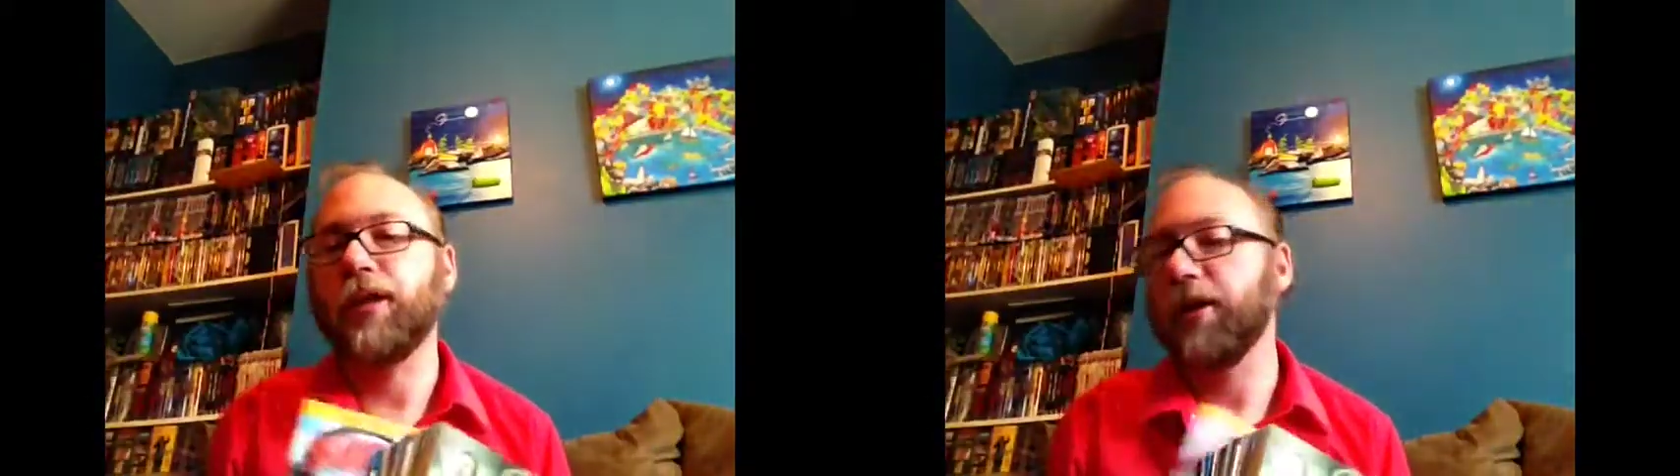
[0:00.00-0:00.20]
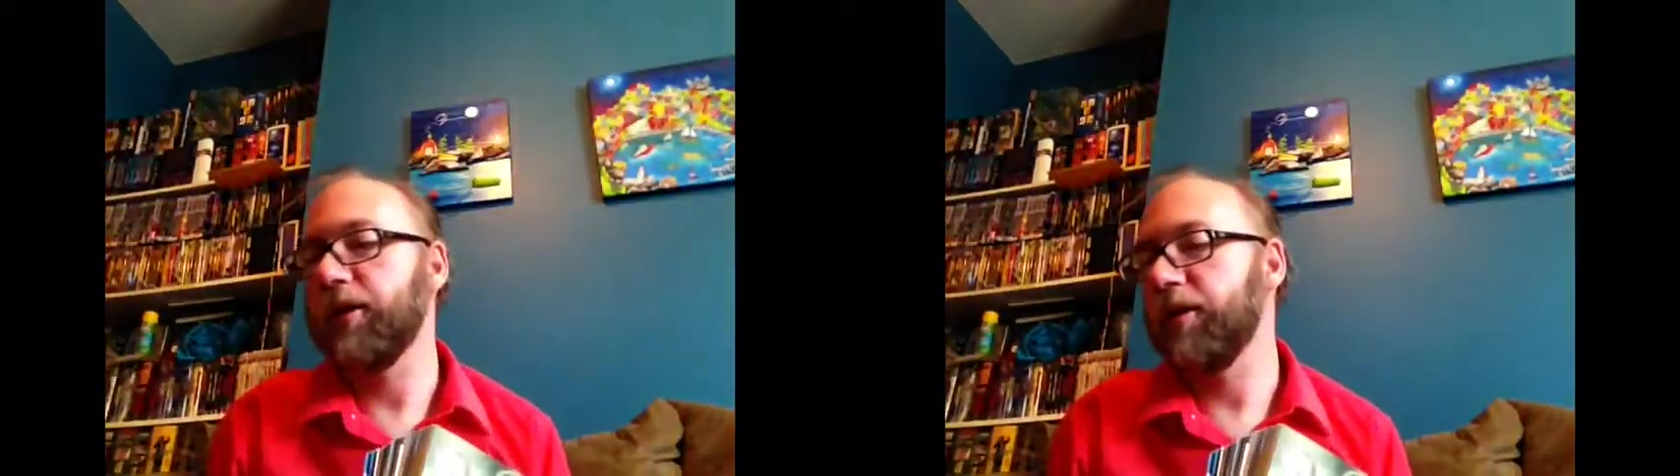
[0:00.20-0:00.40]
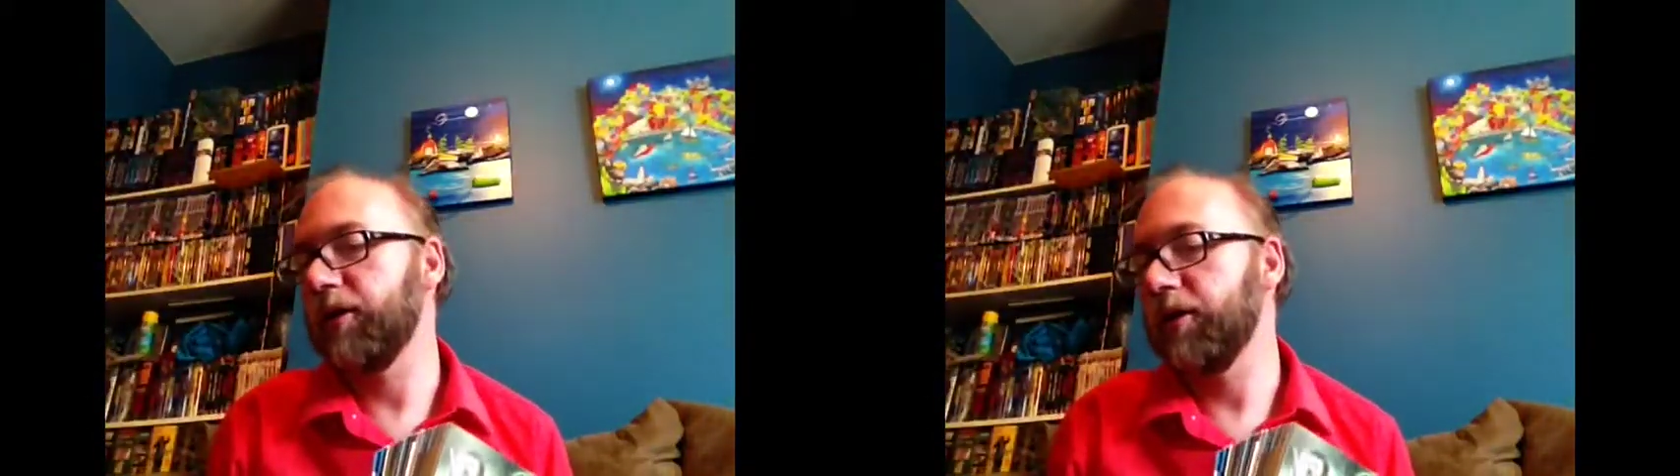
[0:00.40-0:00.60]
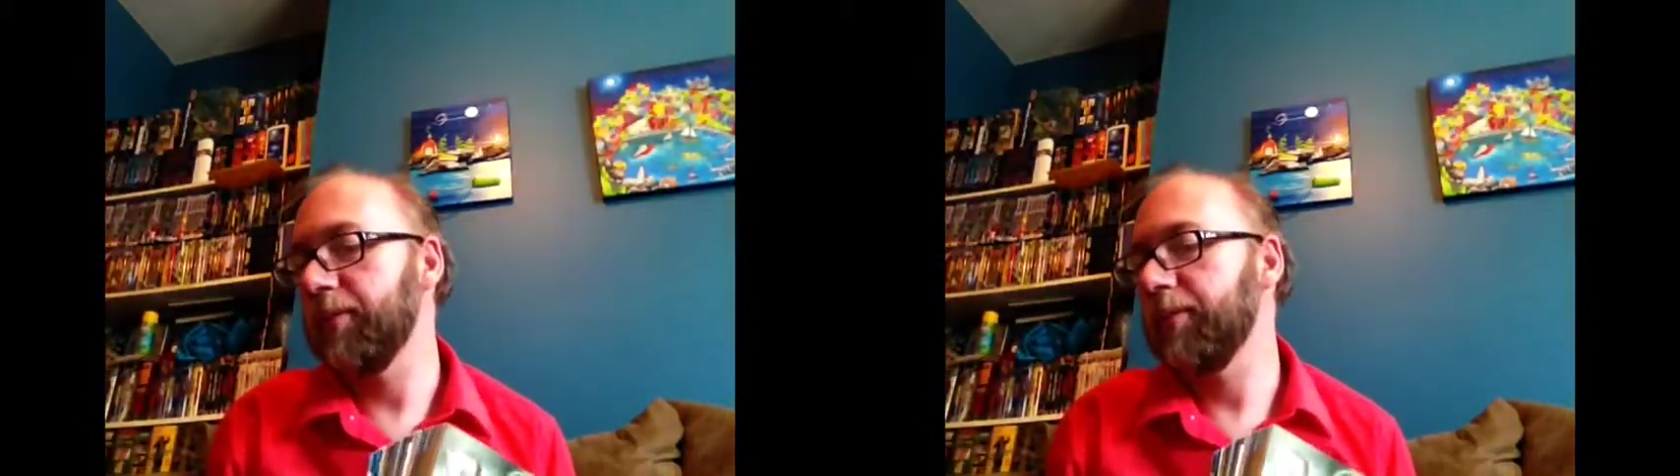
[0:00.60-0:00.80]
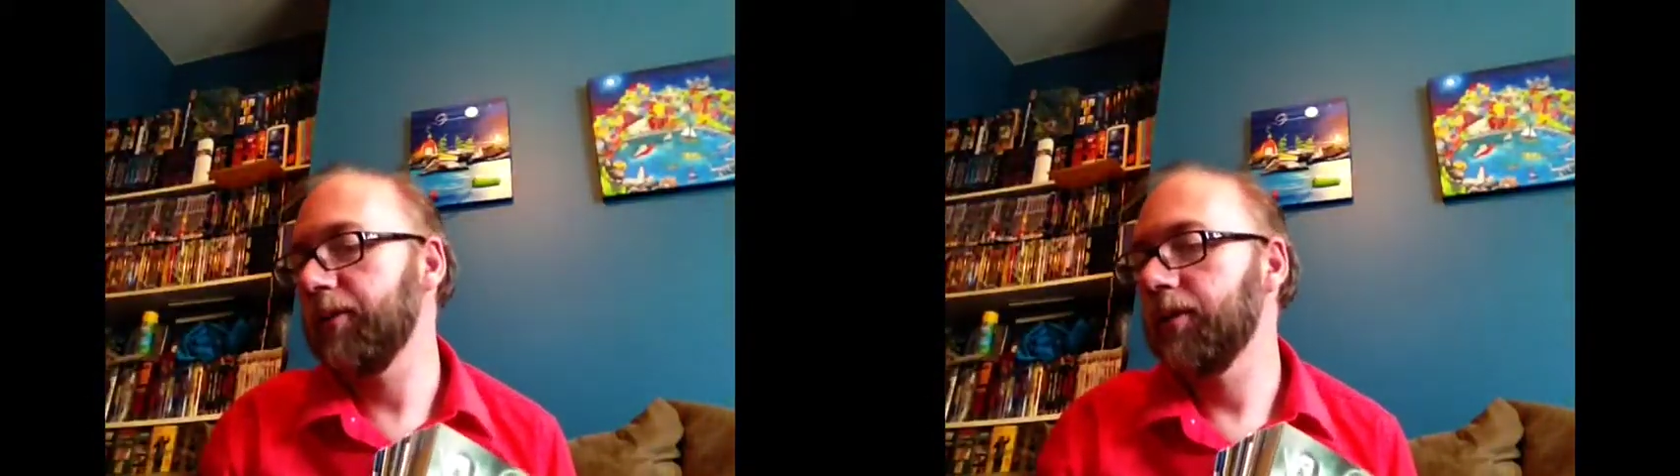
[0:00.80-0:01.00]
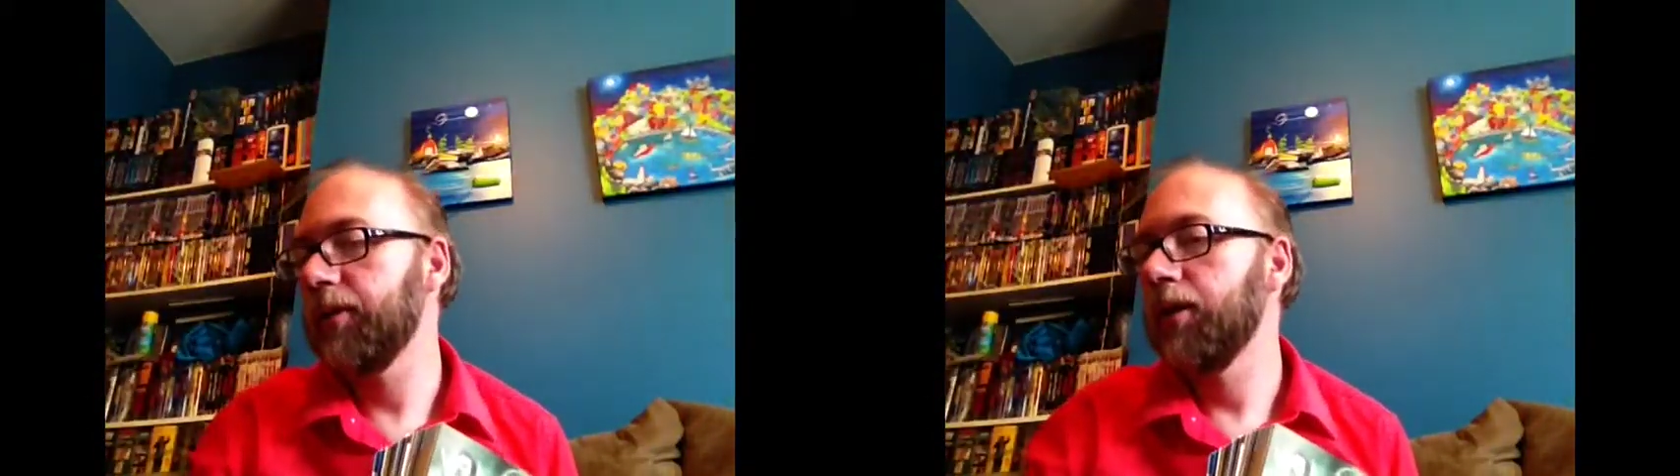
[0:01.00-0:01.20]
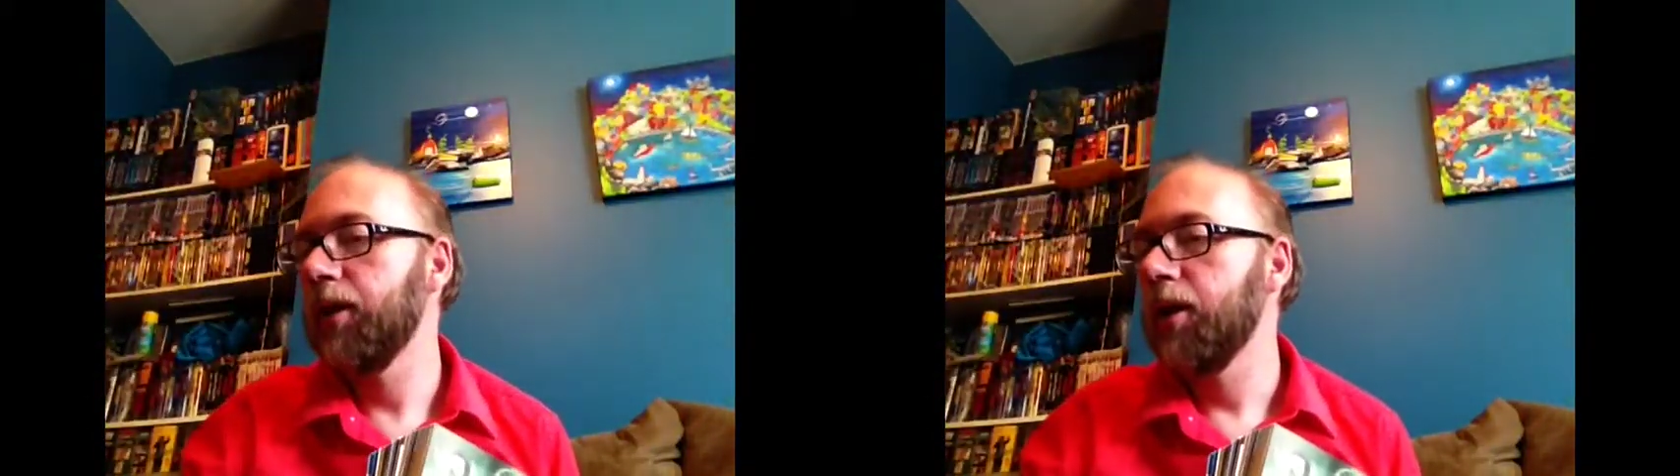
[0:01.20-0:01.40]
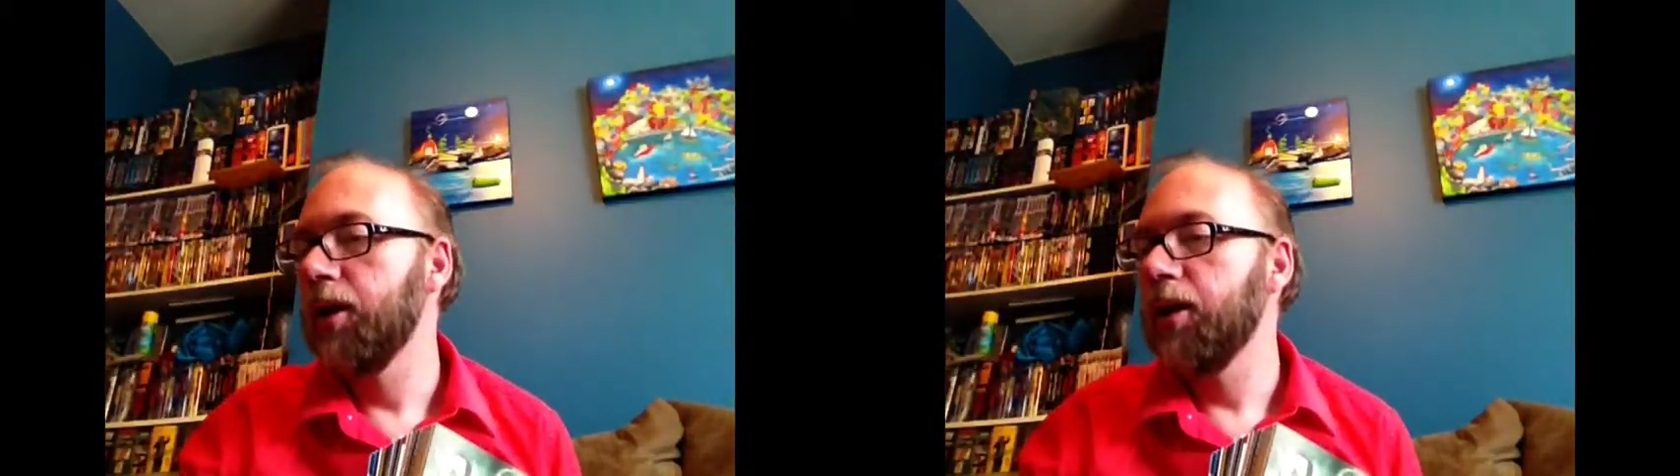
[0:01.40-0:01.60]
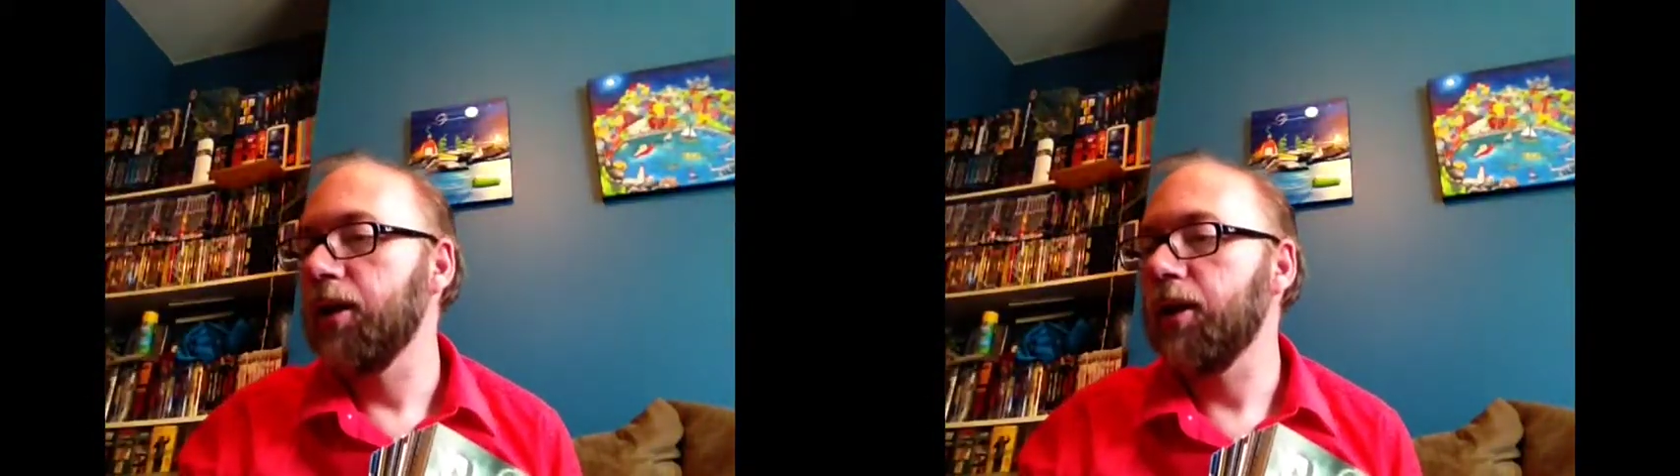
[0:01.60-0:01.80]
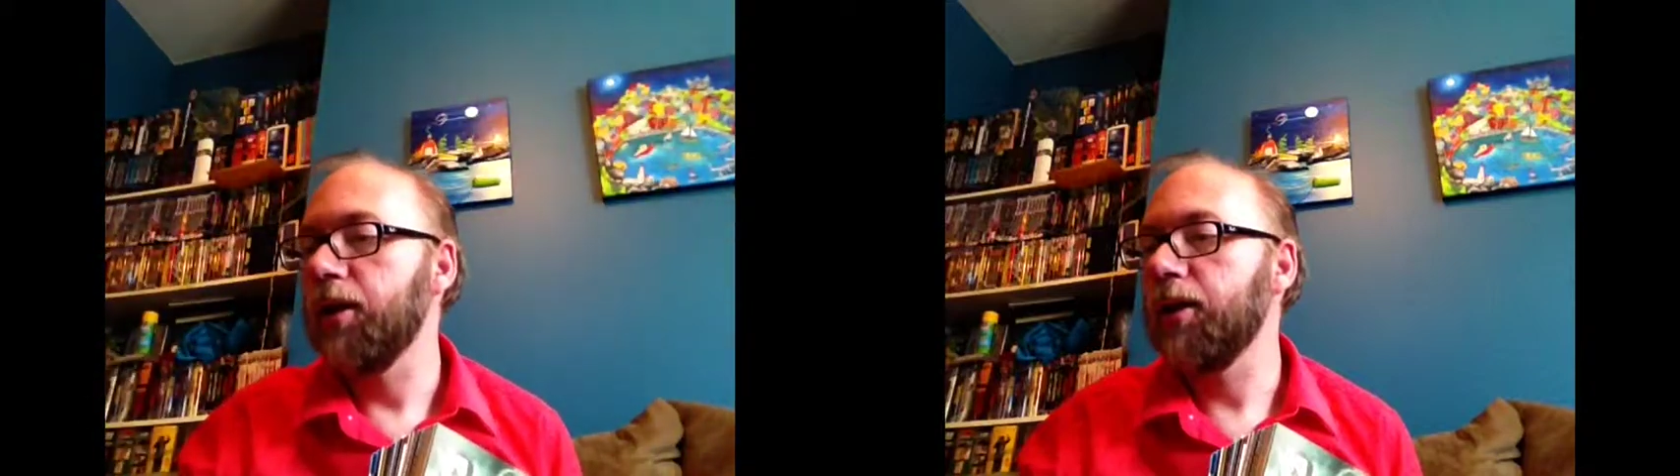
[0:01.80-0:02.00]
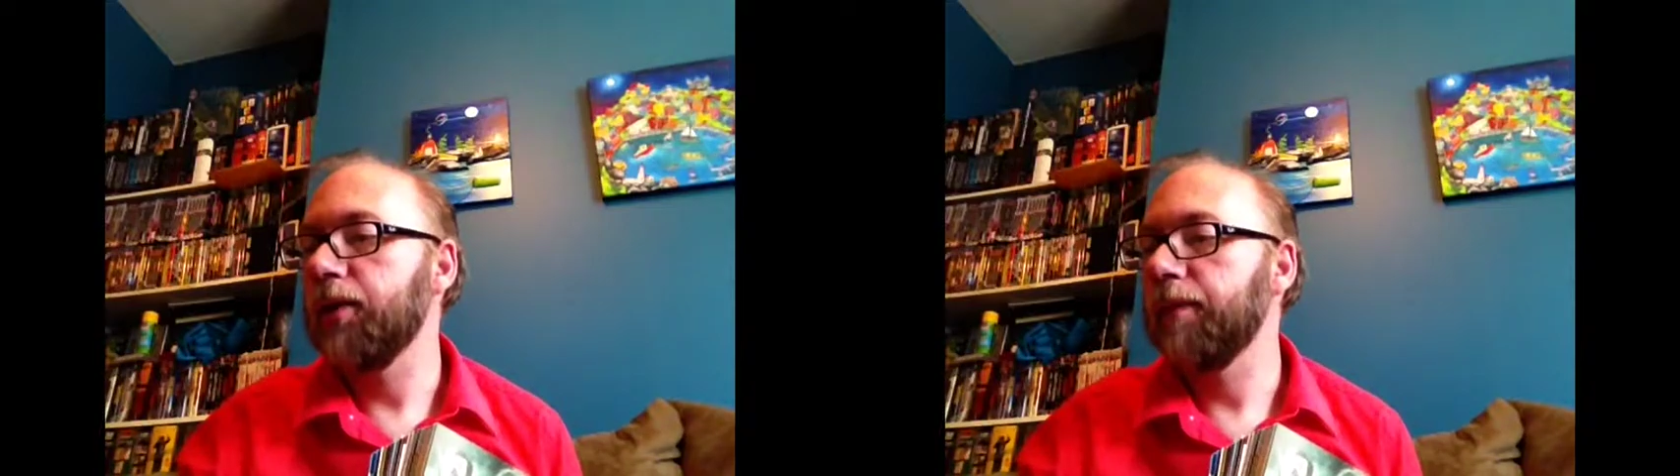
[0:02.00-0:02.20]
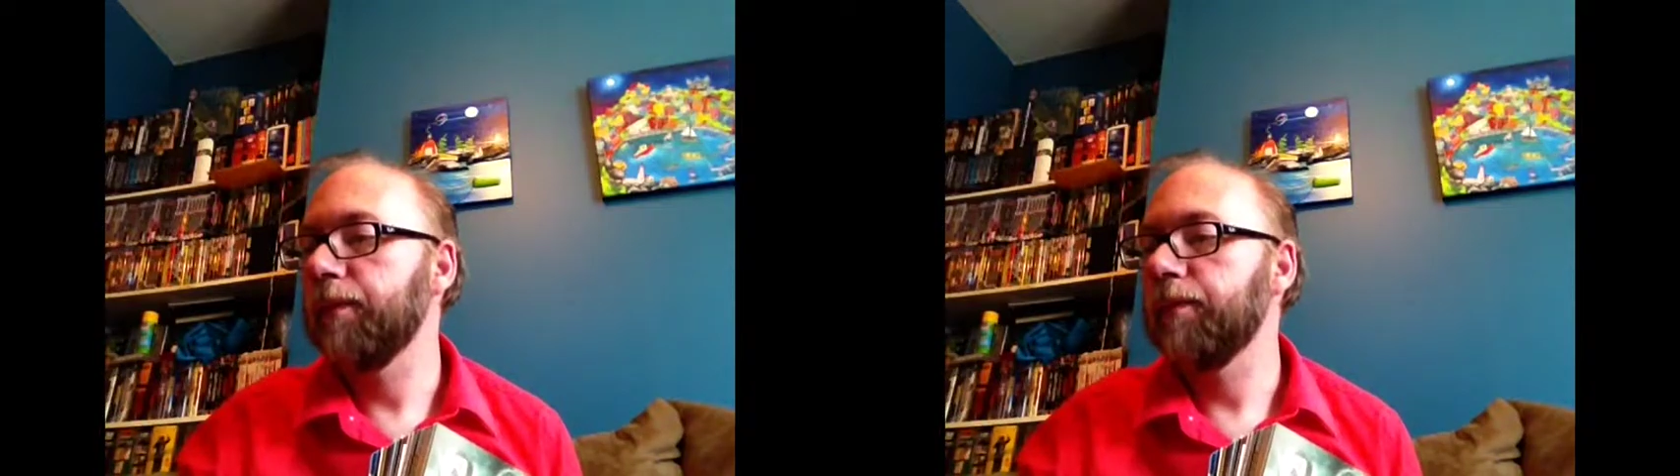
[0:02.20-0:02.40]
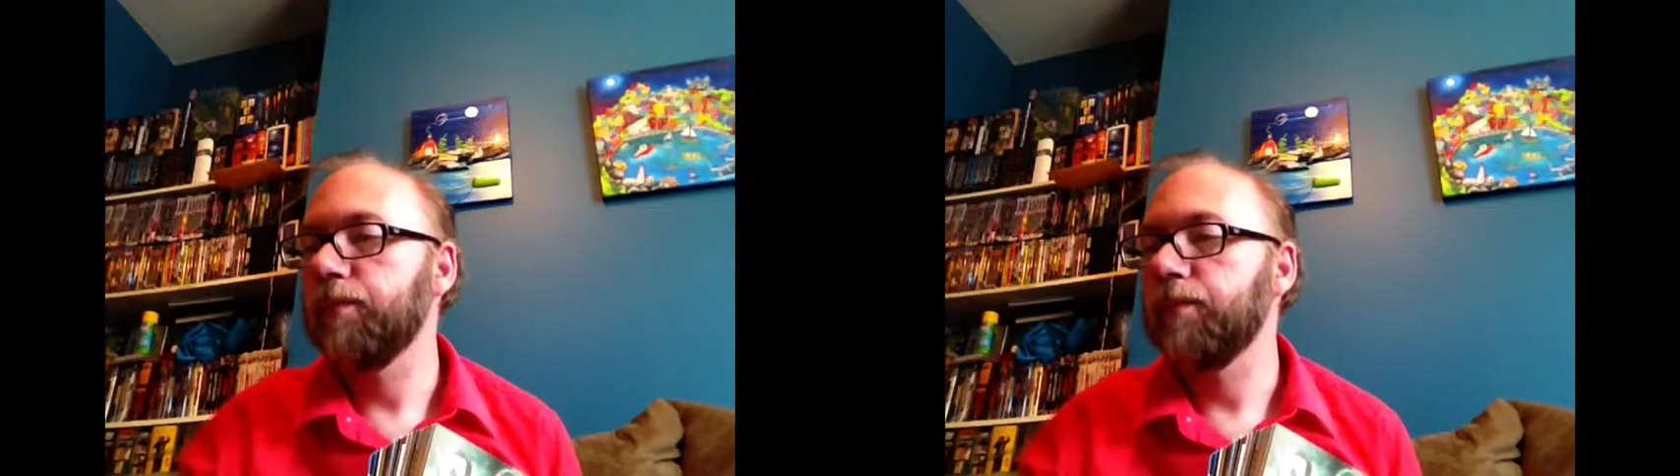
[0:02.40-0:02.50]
that heard up. Um,